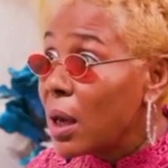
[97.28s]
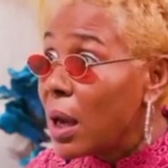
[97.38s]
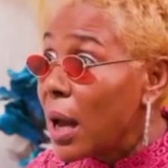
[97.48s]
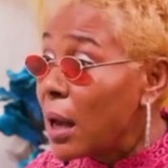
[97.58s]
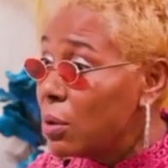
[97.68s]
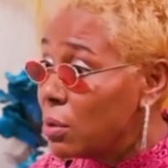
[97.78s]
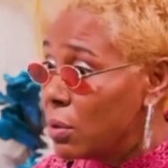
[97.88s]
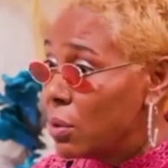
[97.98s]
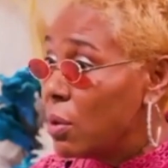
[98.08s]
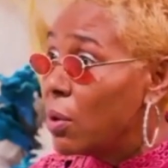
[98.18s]
Okay, ah,
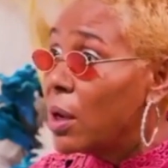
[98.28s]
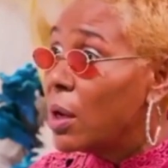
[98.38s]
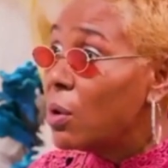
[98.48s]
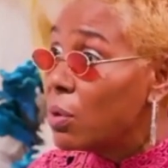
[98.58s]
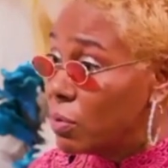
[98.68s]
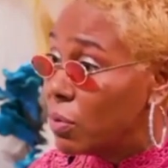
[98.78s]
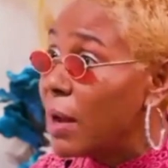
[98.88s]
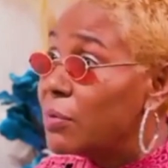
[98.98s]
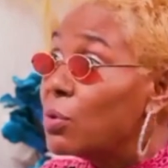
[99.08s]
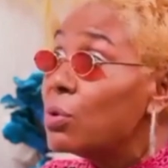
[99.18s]
you, you're not going alone,
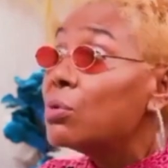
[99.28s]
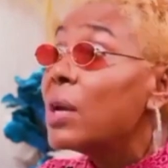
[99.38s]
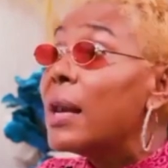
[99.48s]
we have to go